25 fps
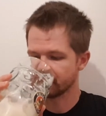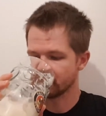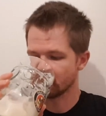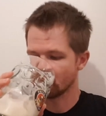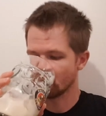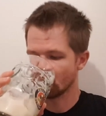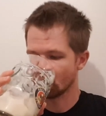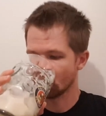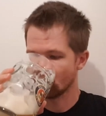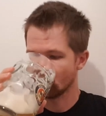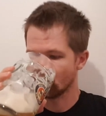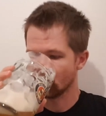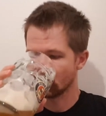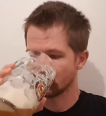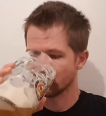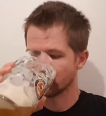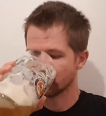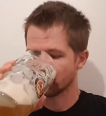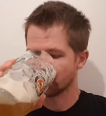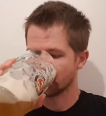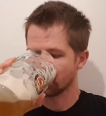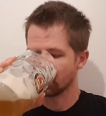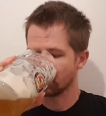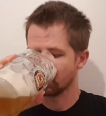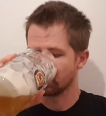
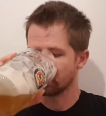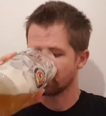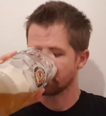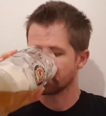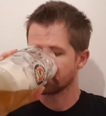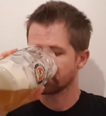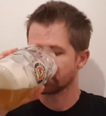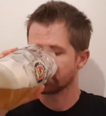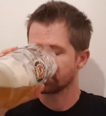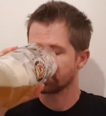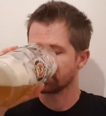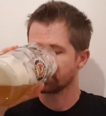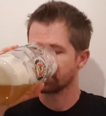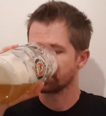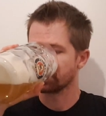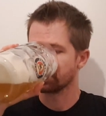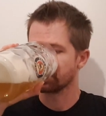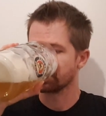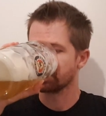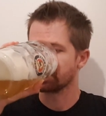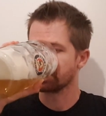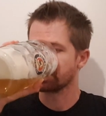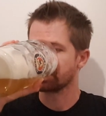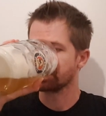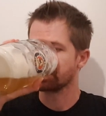
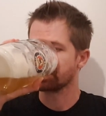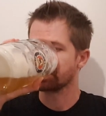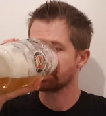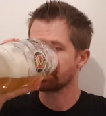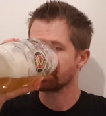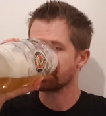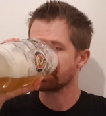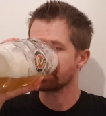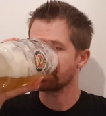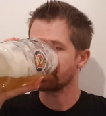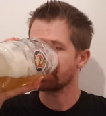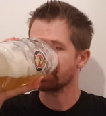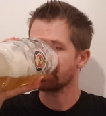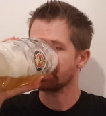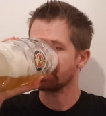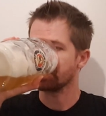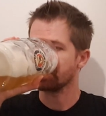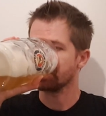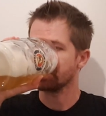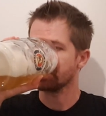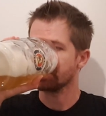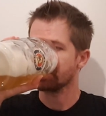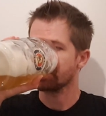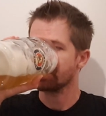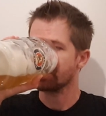
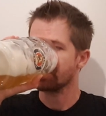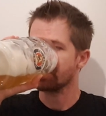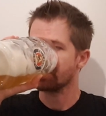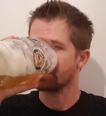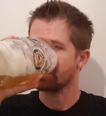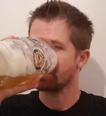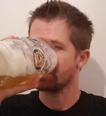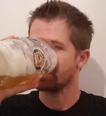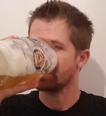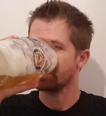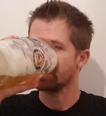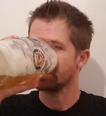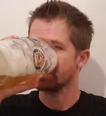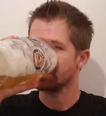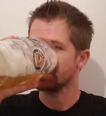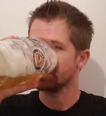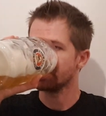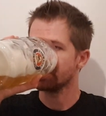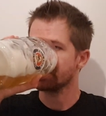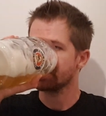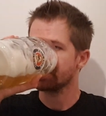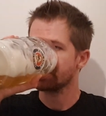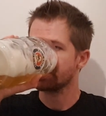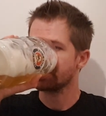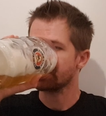
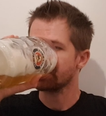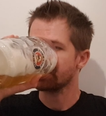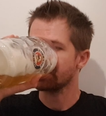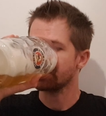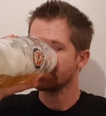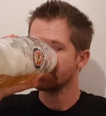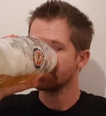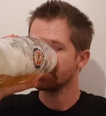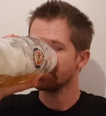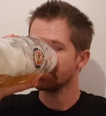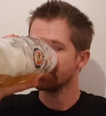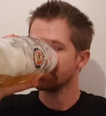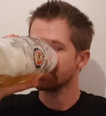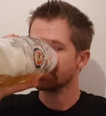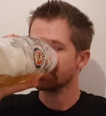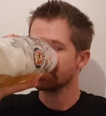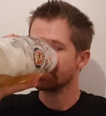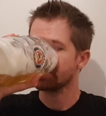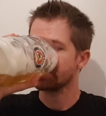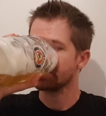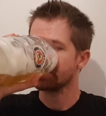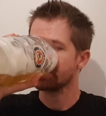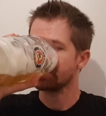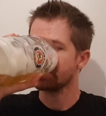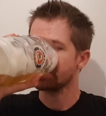
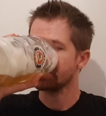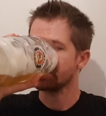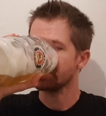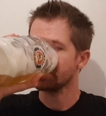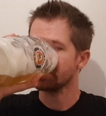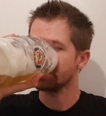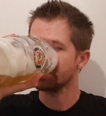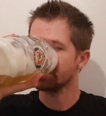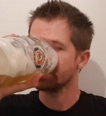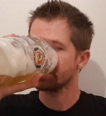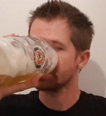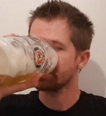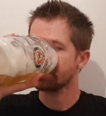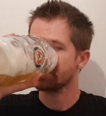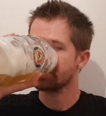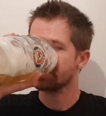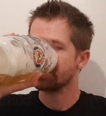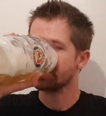No one is speaking in this clip.